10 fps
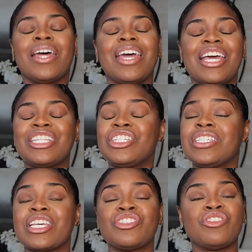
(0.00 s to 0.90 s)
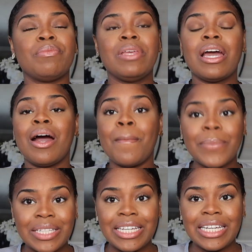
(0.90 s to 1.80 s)
it's just extremely
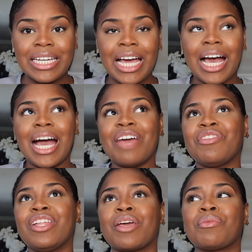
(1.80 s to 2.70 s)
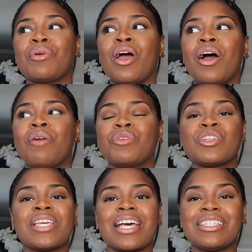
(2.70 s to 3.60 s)
humbling. I feel like
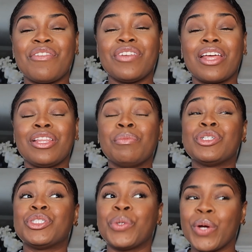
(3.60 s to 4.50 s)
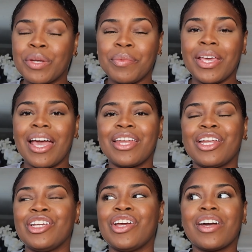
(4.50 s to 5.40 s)
nursing has definitely matured me at
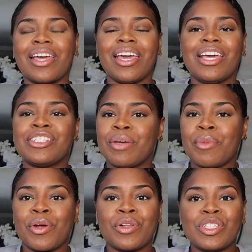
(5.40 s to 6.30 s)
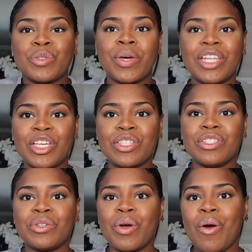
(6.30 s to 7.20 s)
a young age. In my early 20s,
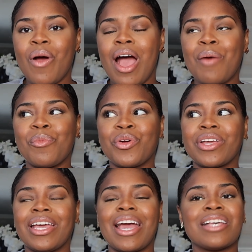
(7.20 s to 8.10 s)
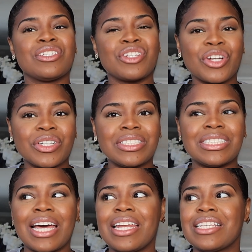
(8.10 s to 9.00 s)
you know, I'm working as a nurse,
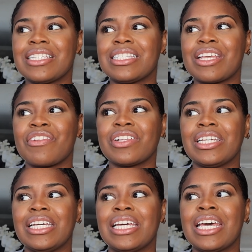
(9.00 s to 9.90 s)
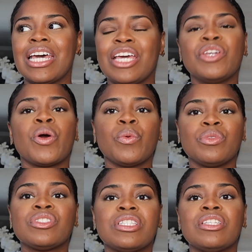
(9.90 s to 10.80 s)
not necessarily,
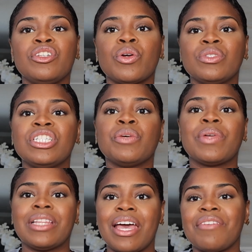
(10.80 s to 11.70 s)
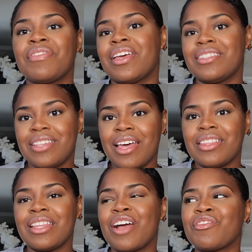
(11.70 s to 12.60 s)
dealing with life and death,
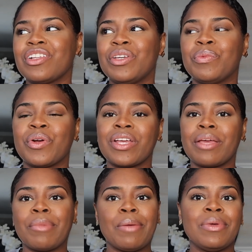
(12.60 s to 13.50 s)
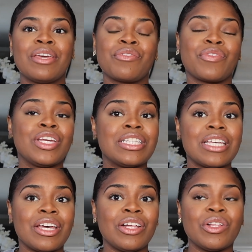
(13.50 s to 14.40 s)
not really working maybe in
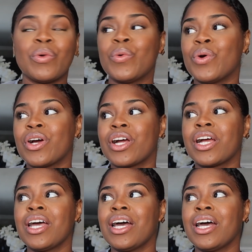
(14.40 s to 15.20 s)
retail or